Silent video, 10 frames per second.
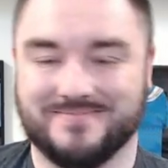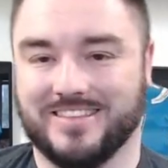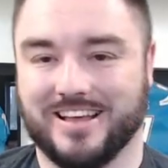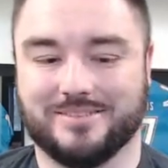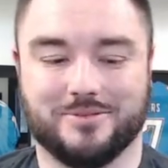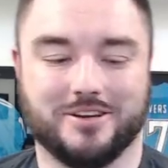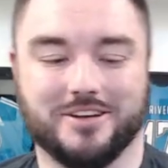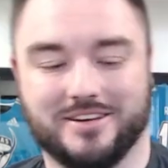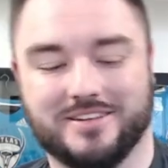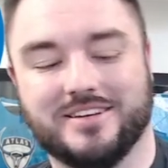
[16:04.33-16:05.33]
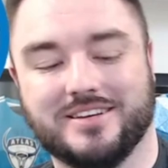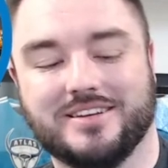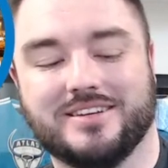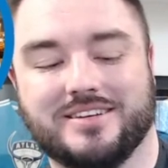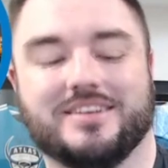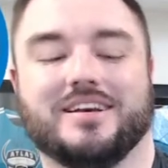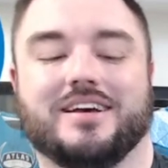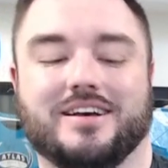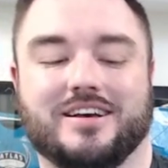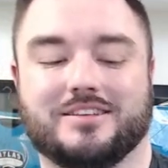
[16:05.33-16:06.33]
That's pretty good.
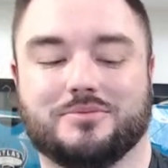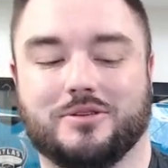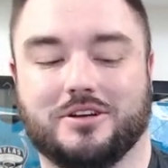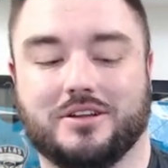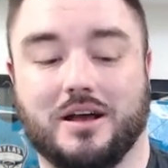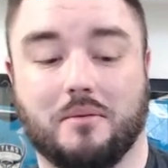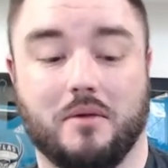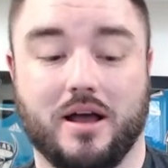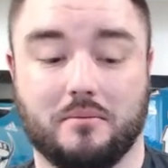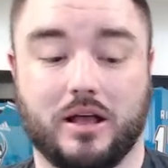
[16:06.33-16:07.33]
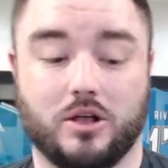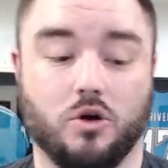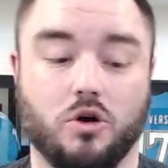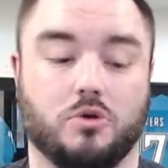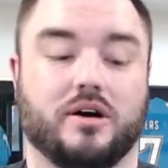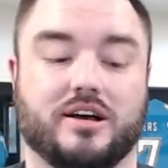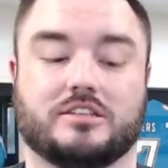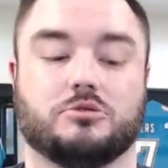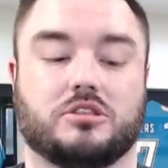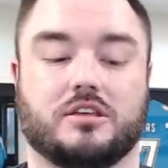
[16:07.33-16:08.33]
That's pretty good. My my goal
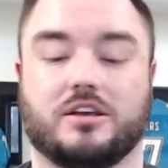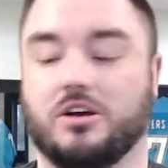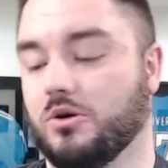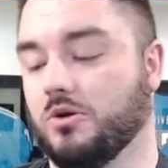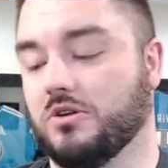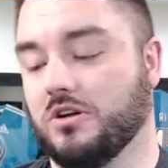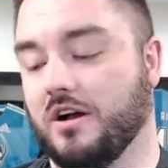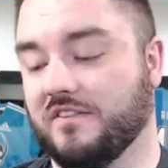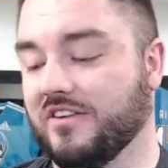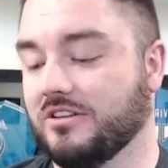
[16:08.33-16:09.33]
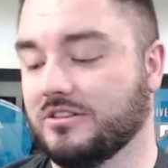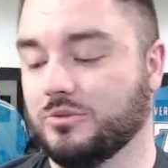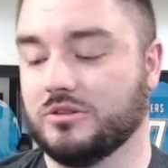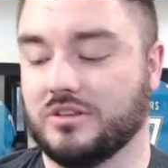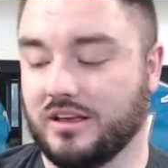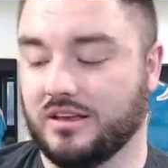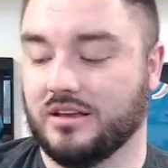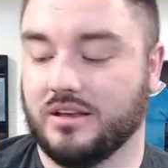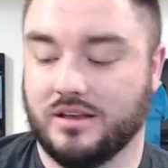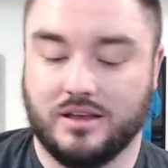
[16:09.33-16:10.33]
was with the Cole Caufields was
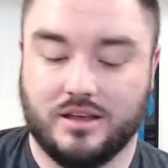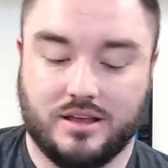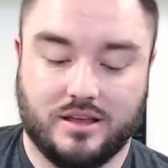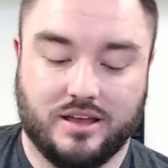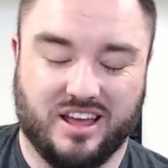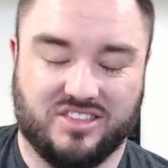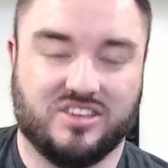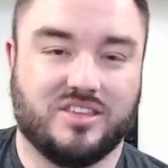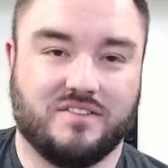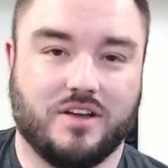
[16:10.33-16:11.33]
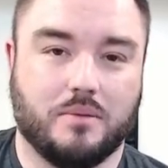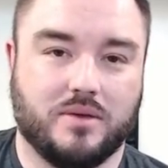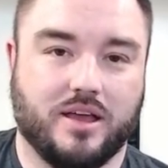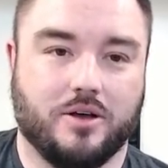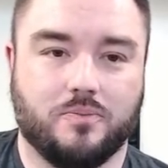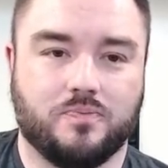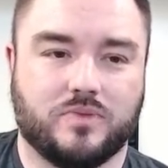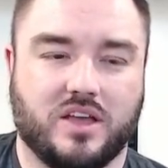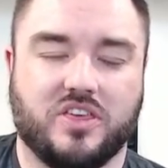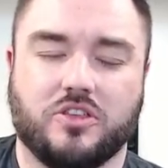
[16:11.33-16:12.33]
like, I think they've come down.
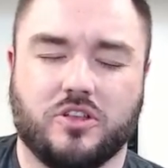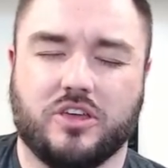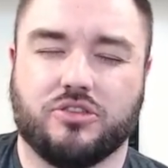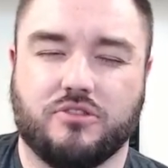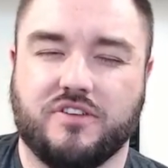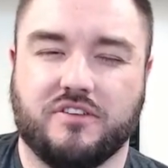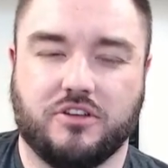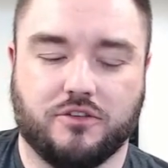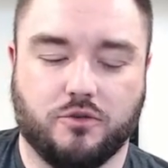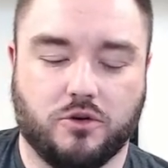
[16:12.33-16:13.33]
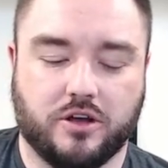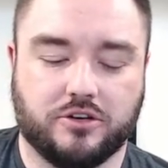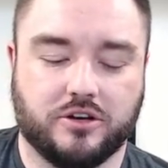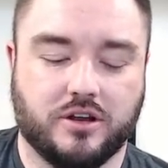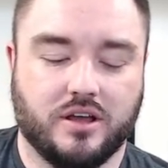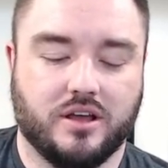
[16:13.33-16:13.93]
I think they're like 350 or 400.